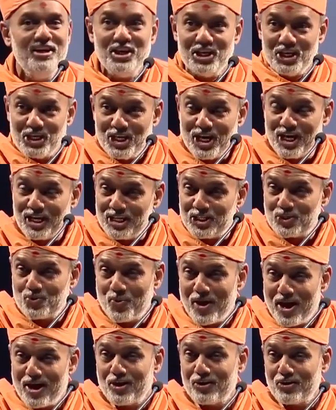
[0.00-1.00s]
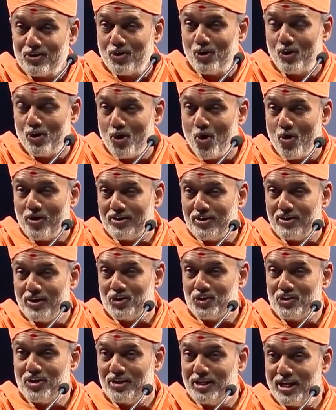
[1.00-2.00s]
Here is where Lord
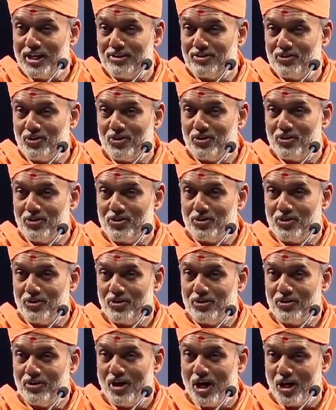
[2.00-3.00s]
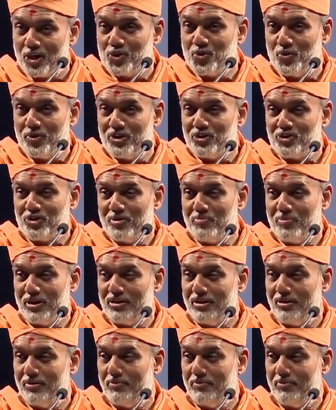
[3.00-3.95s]
Krishna tells Arjuna in Srimad